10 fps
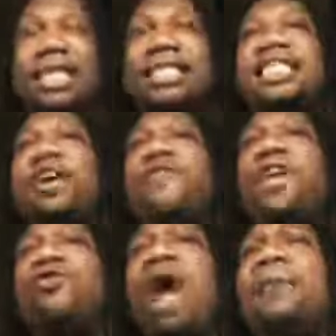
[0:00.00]

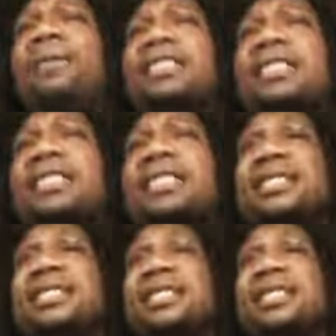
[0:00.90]
Sylvia Robinson,
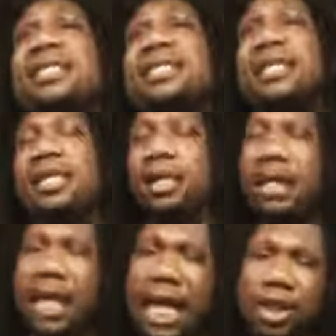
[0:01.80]

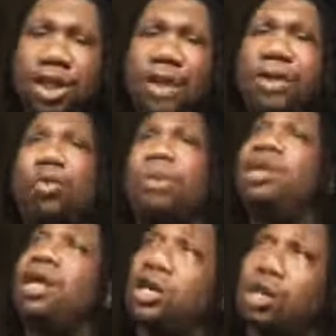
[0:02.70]
legendary
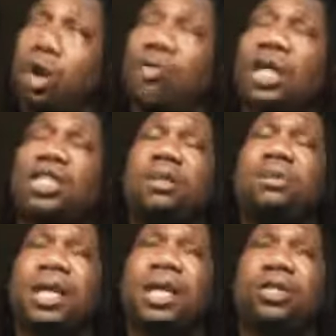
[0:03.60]
woman, her soul rest
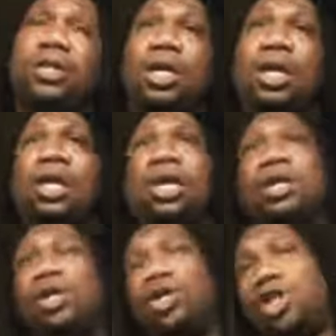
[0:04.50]
in peace.
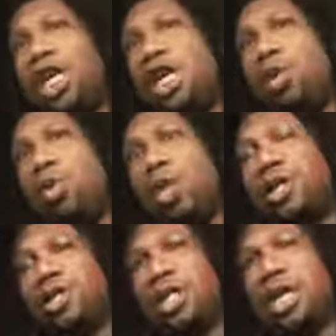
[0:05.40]
She
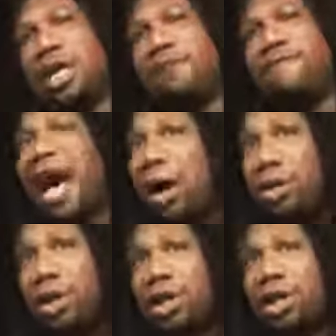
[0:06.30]
was the
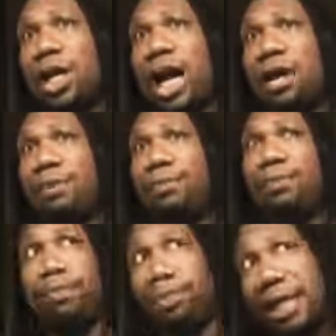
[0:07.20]
founder and
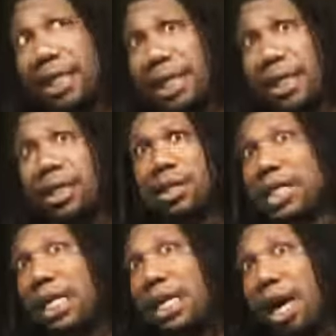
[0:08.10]
president,
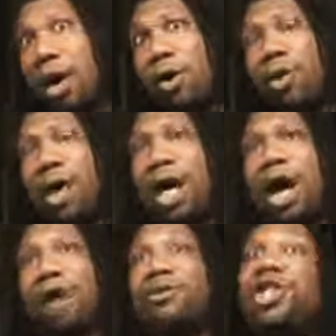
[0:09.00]
CEO
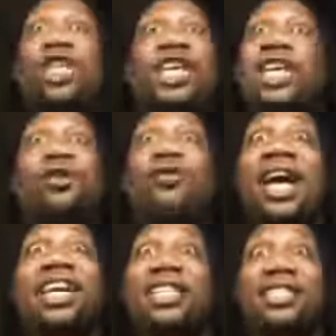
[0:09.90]
of Sugar Hill
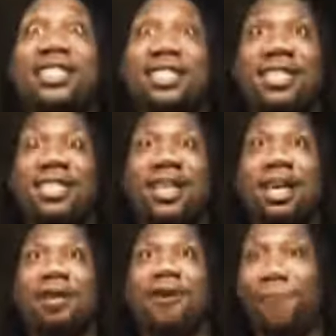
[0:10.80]
Records.
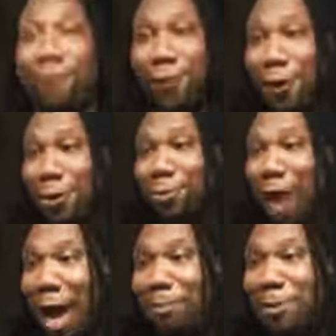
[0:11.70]
The first
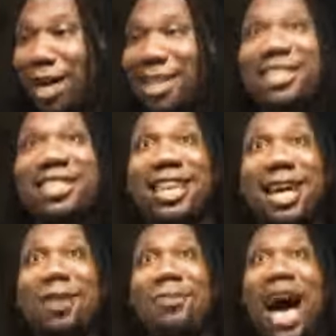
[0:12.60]
rap records to
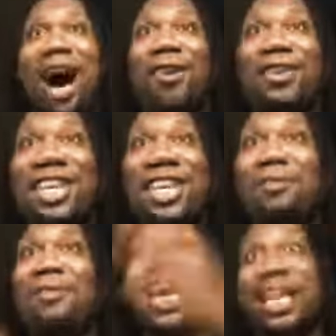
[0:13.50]
come out in
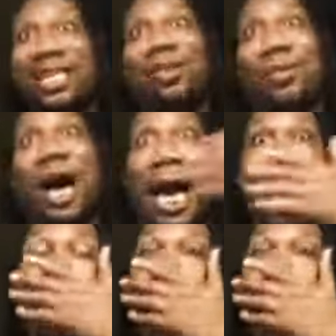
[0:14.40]
a major way,